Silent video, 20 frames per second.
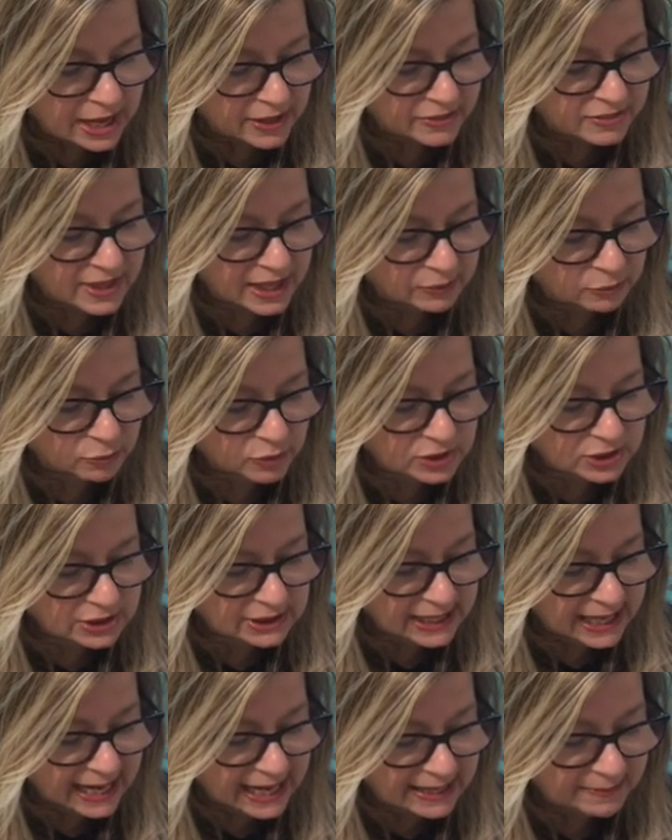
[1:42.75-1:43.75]
that was
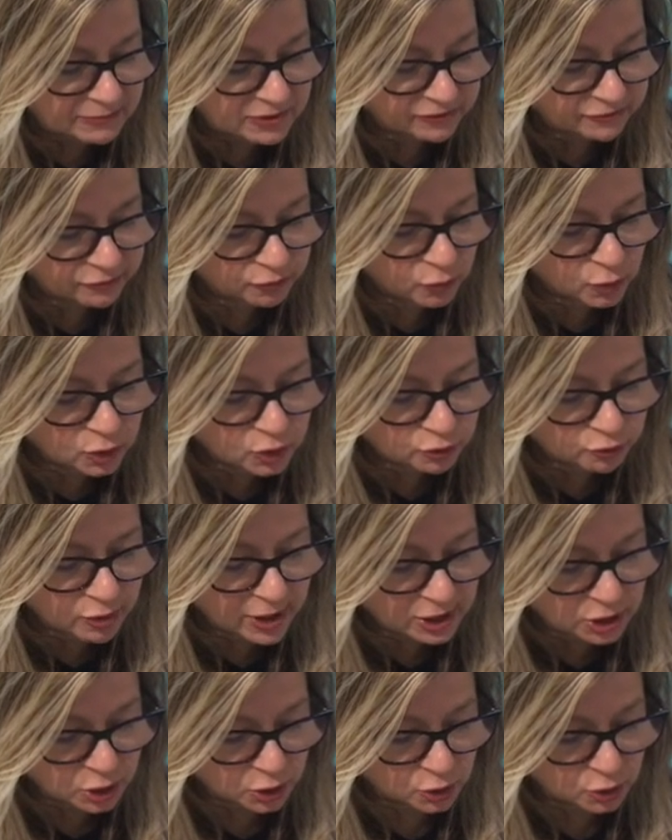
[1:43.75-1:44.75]
named Four
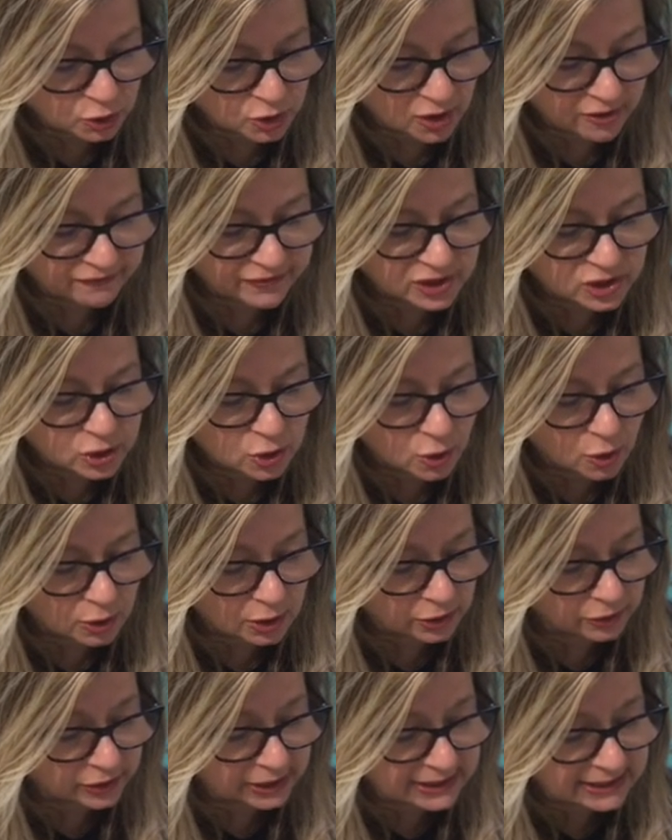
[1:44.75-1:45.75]
Treasures of the
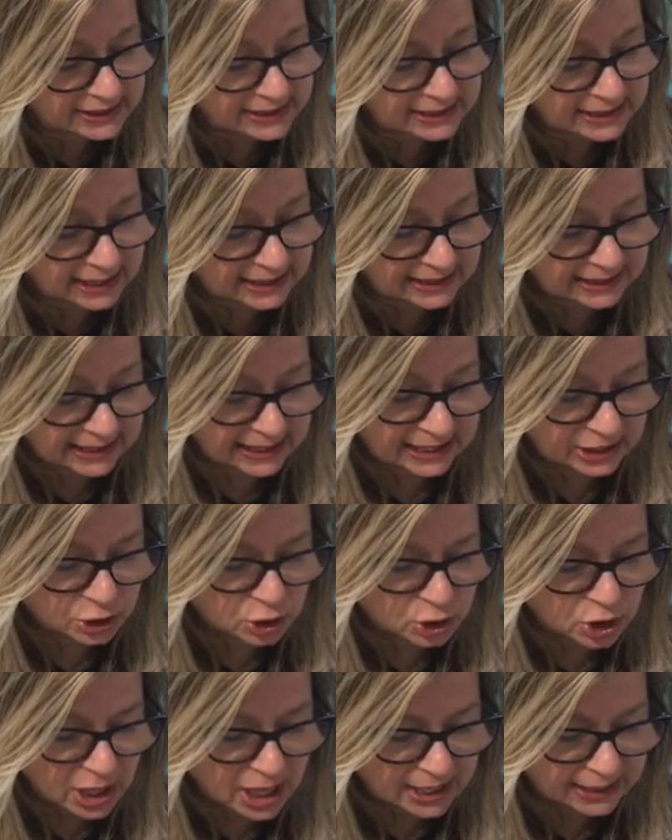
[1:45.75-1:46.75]
Scholarly Study in
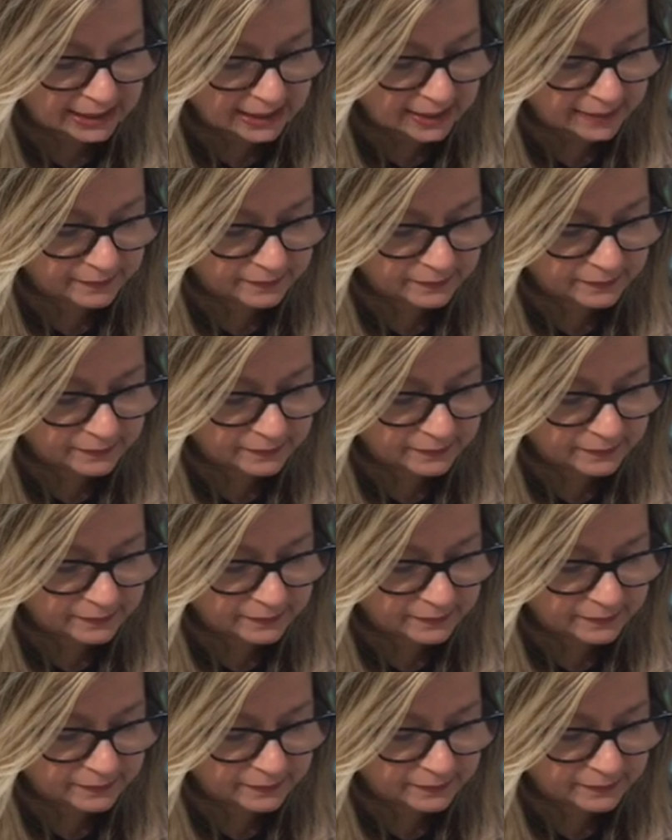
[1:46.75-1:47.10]
China.